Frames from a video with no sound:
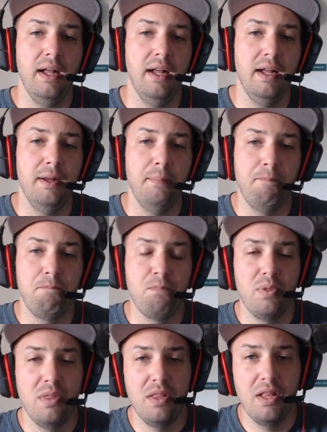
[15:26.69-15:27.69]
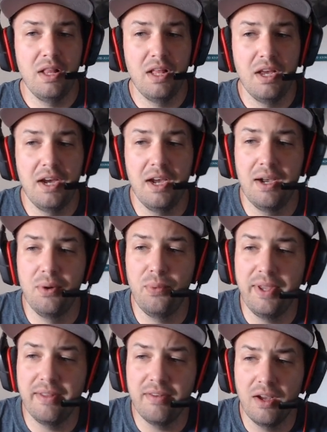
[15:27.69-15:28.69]

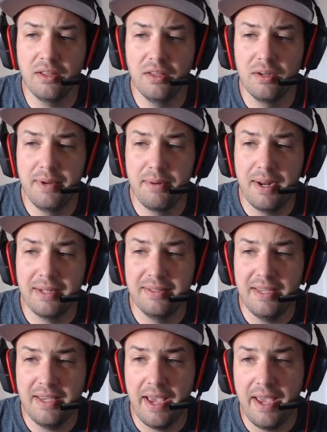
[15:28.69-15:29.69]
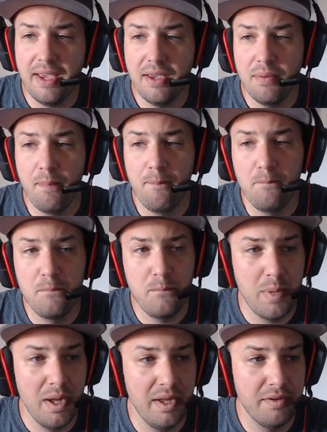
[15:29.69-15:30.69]
We can talk a little bit about TA,
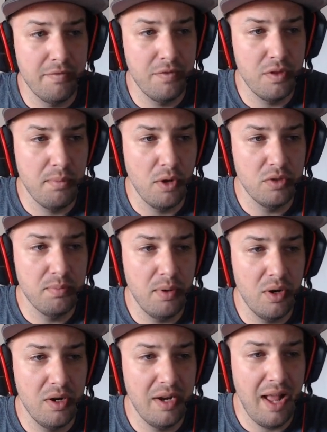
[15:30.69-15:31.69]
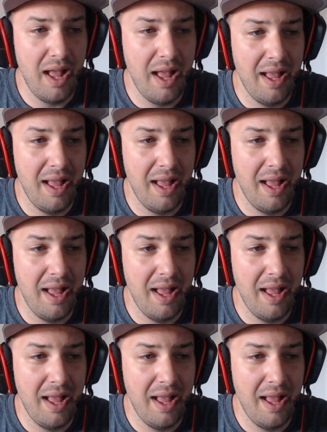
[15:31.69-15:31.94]
but for the most part,